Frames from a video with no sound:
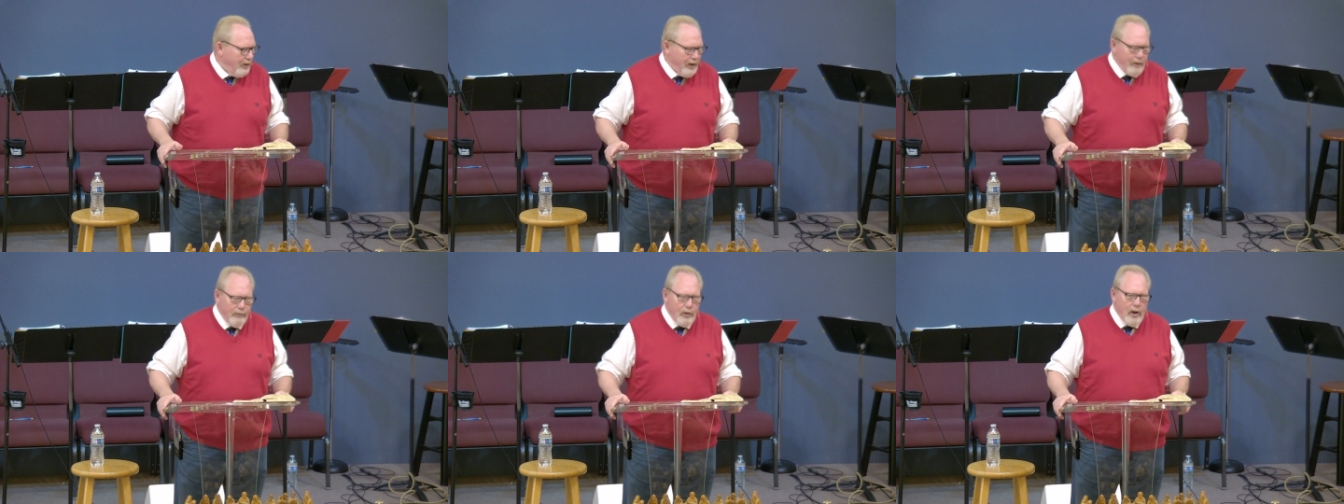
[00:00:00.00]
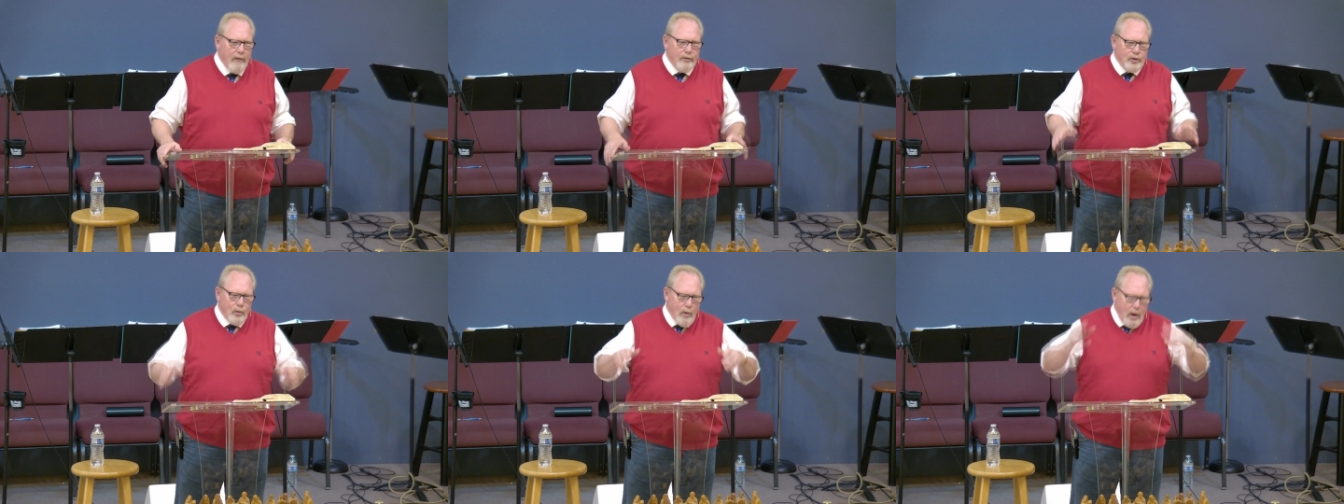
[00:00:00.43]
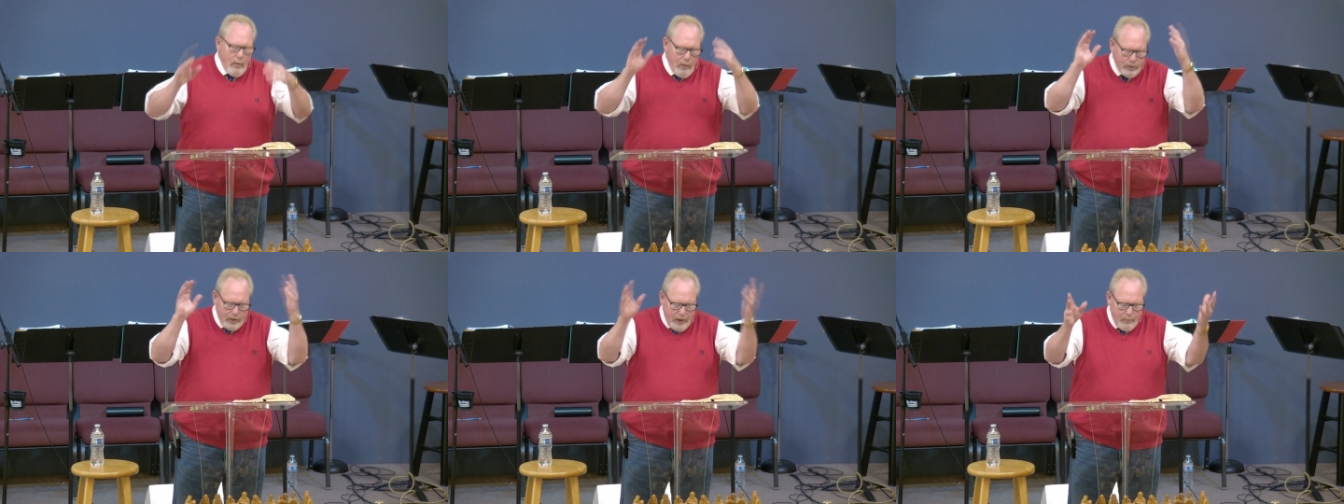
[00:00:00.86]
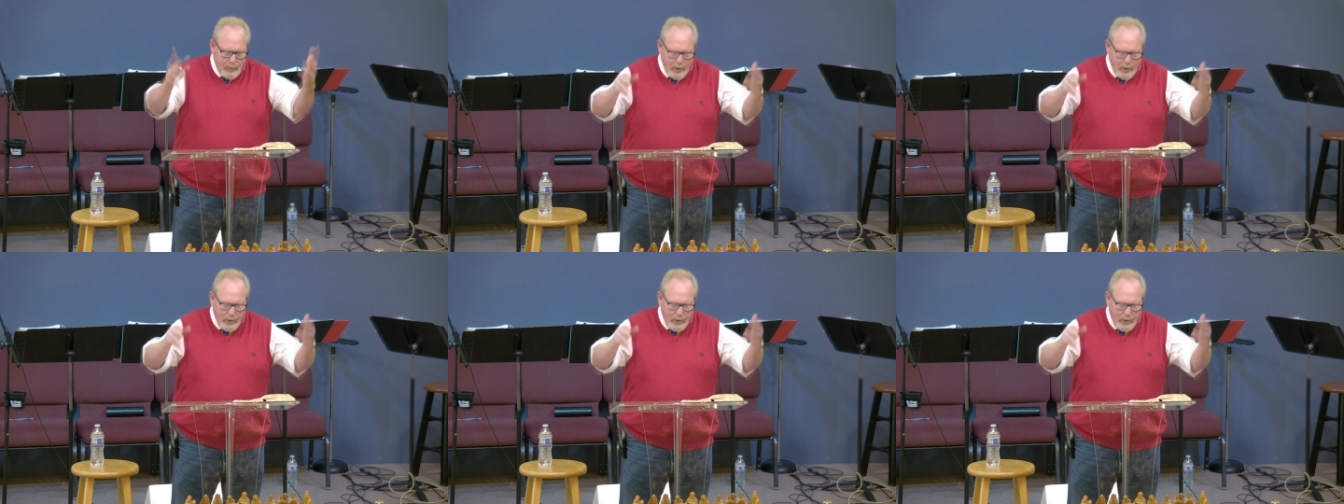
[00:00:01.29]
And if you have a chihuahuas, I